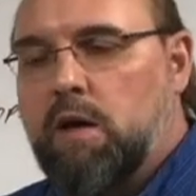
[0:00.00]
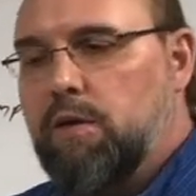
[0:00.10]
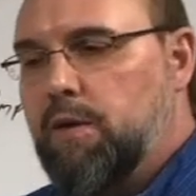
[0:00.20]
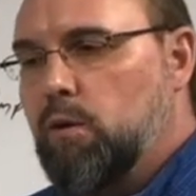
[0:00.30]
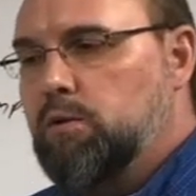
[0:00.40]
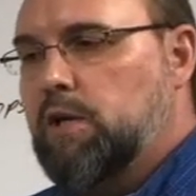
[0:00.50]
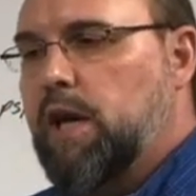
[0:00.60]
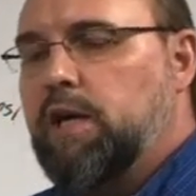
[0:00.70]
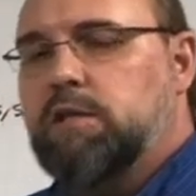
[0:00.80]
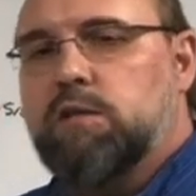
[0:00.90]
In those
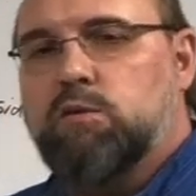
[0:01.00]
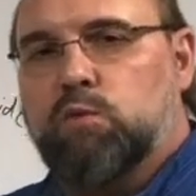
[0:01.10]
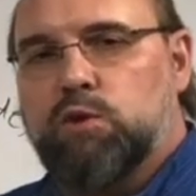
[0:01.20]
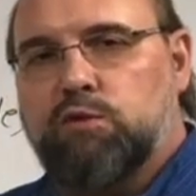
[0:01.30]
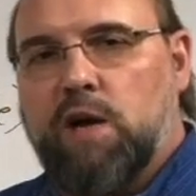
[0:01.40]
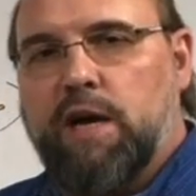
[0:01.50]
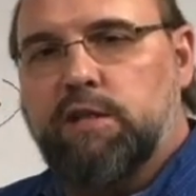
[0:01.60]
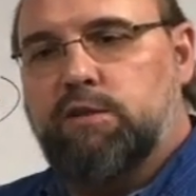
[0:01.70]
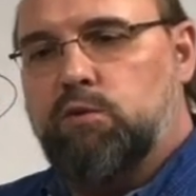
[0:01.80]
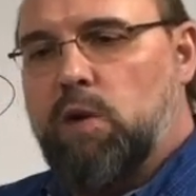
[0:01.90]
cases, we're
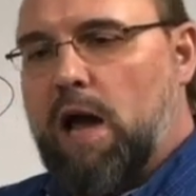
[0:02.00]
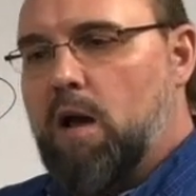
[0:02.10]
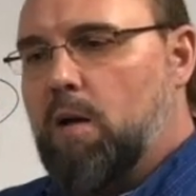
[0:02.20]
trying to